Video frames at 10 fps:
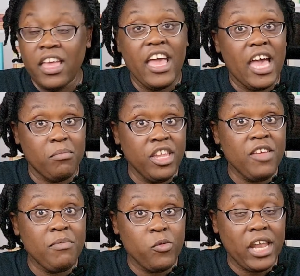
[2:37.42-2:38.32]
And believe me
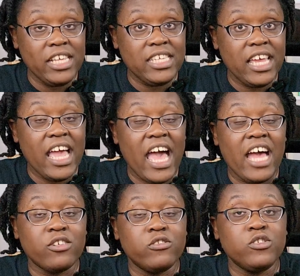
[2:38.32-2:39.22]
when I say
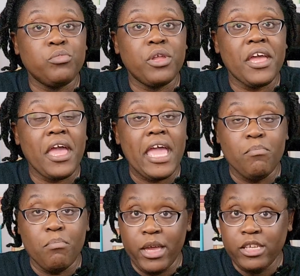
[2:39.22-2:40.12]
actors play a
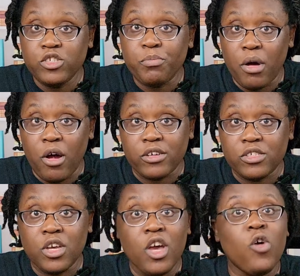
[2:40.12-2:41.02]
major part,
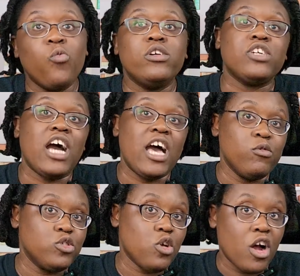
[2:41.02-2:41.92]
which I will
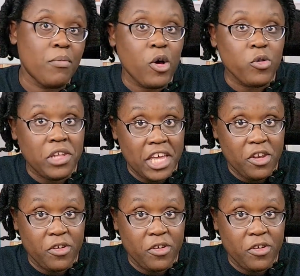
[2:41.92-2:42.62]
talk about later.